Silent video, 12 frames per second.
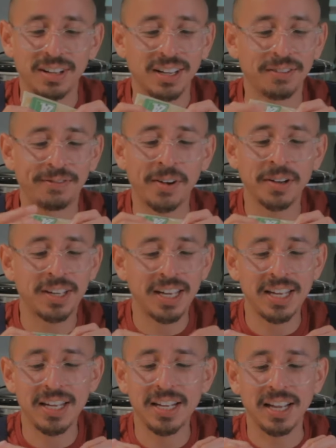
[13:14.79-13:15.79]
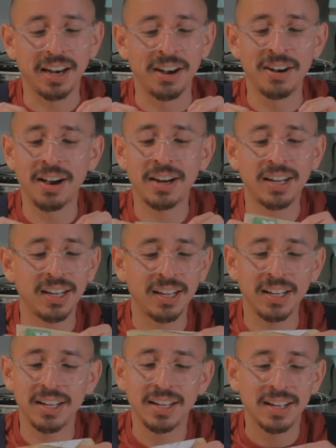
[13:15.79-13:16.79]
Funky,
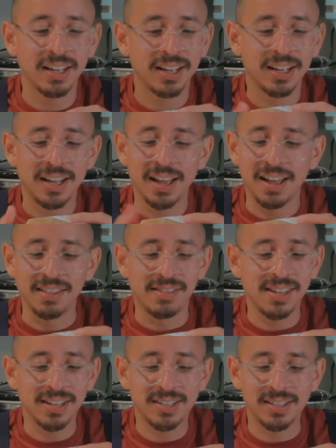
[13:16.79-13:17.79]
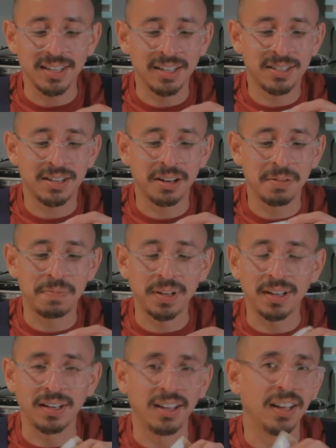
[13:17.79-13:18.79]
nutty. This is gonna
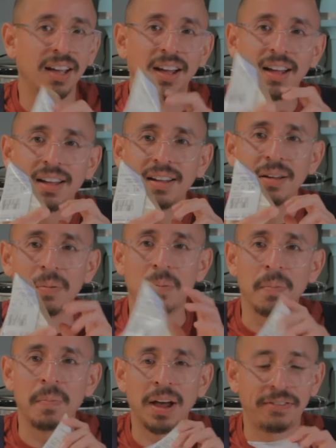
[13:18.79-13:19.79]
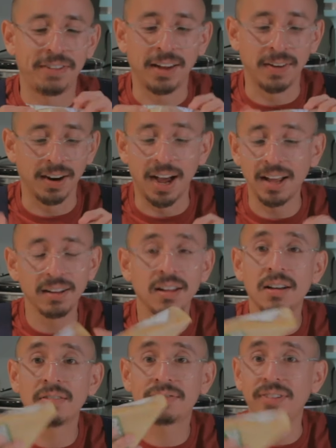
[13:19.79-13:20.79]
be my favorite. I
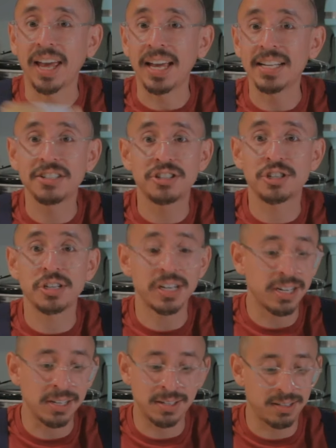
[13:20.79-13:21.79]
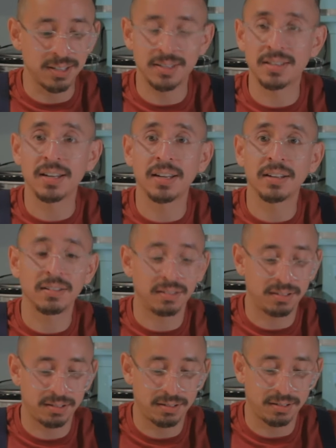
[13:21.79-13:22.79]
love aged cheese. This thing,
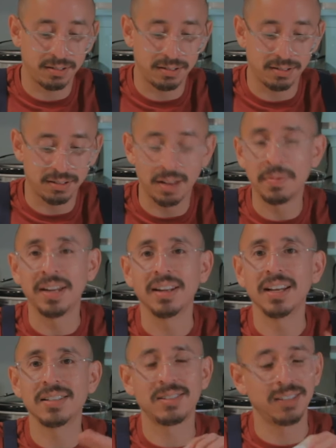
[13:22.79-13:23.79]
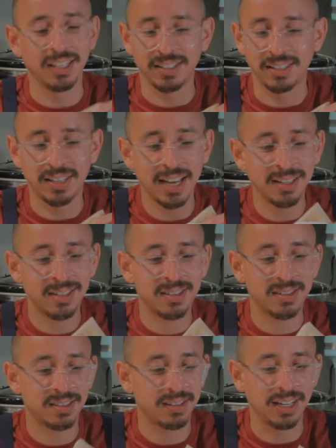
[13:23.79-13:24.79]
I mean, it's
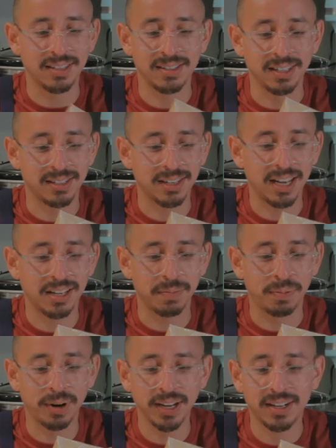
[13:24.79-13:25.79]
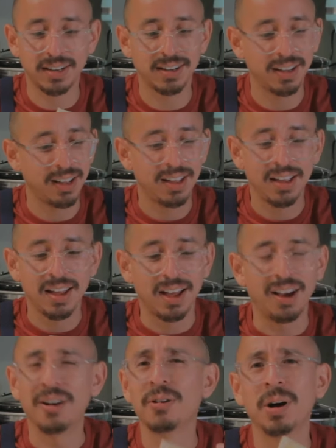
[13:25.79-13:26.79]
dense. It's like a brick.
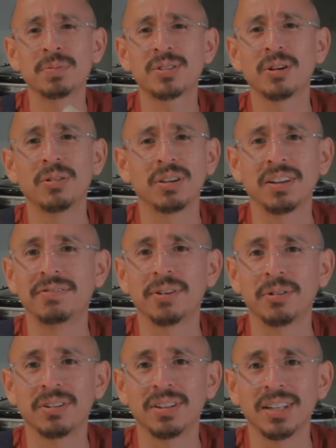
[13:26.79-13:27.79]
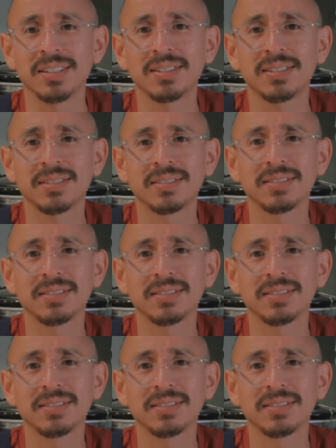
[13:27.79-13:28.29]
Oh, I'm so looking forward to this.